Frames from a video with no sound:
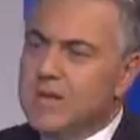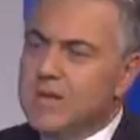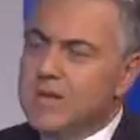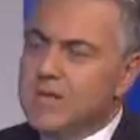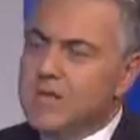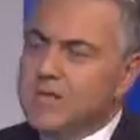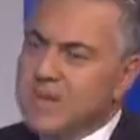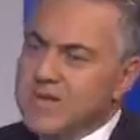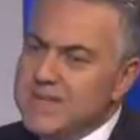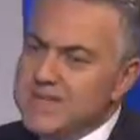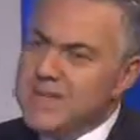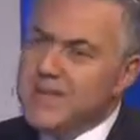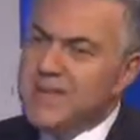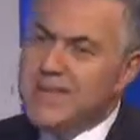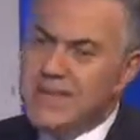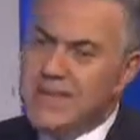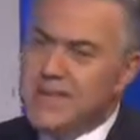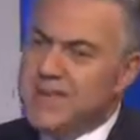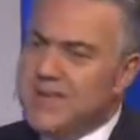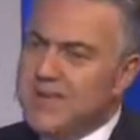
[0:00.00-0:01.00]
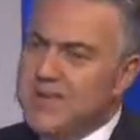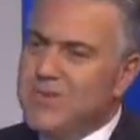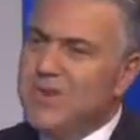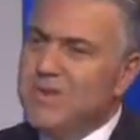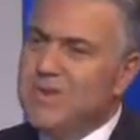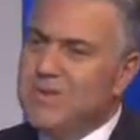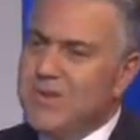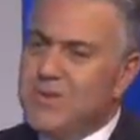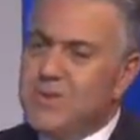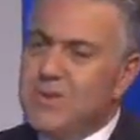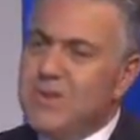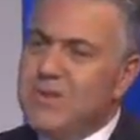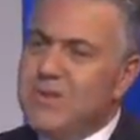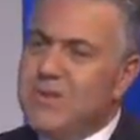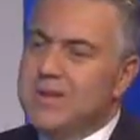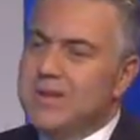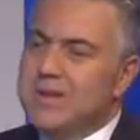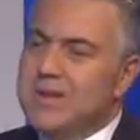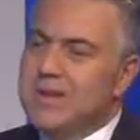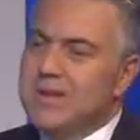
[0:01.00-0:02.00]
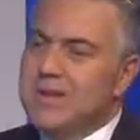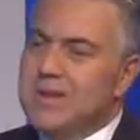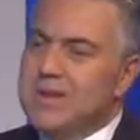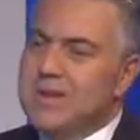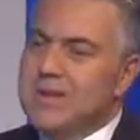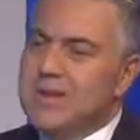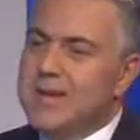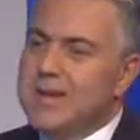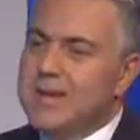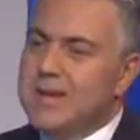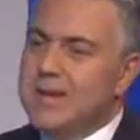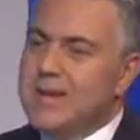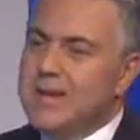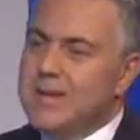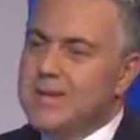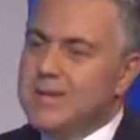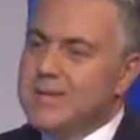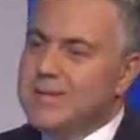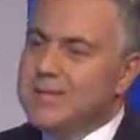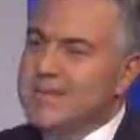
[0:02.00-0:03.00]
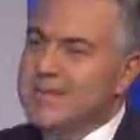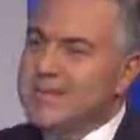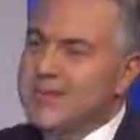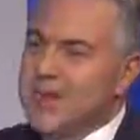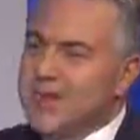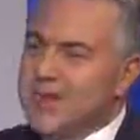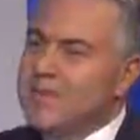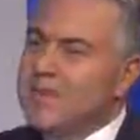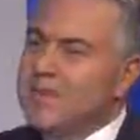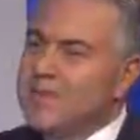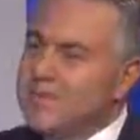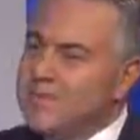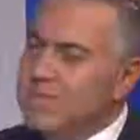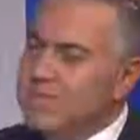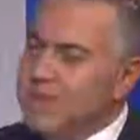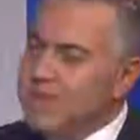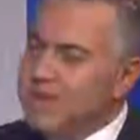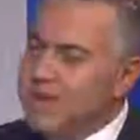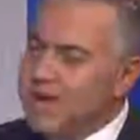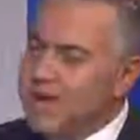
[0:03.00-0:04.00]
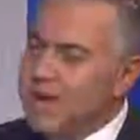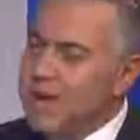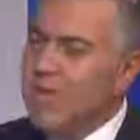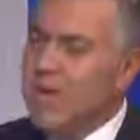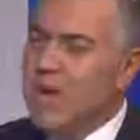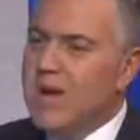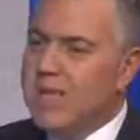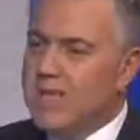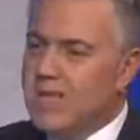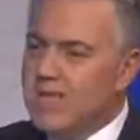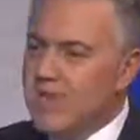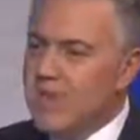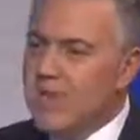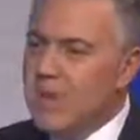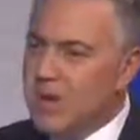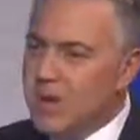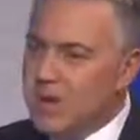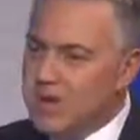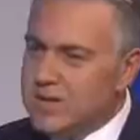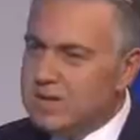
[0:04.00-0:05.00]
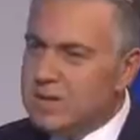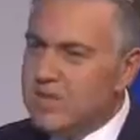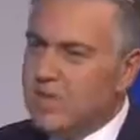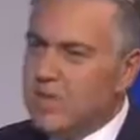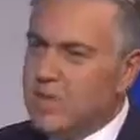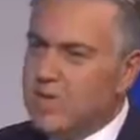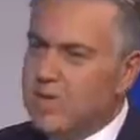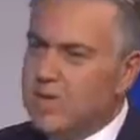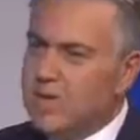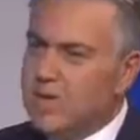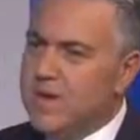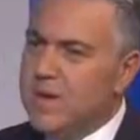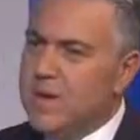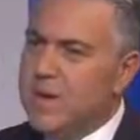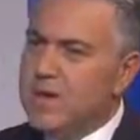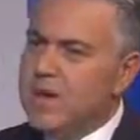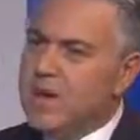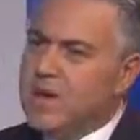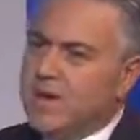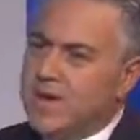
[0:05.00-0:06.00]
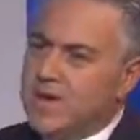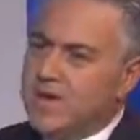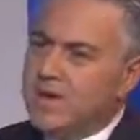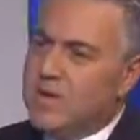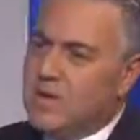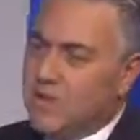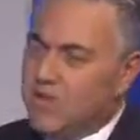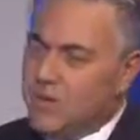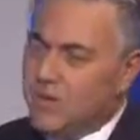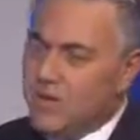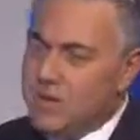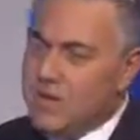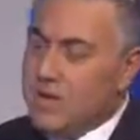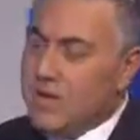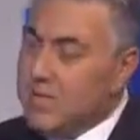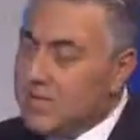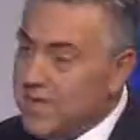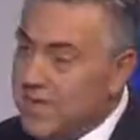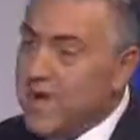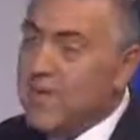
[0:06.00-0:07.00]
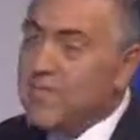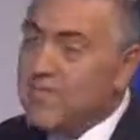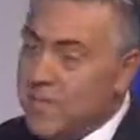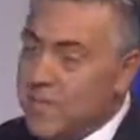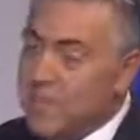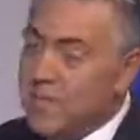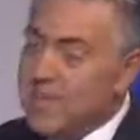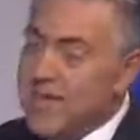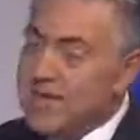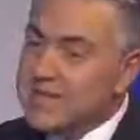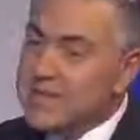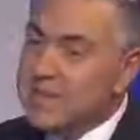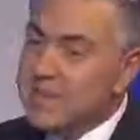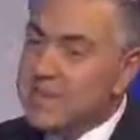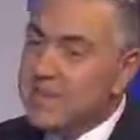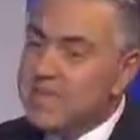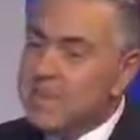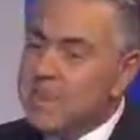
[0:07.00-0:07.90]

And the best thing you can do for someone uh, is help them to get away from a reliance on welfare and get into work if they have the capacity.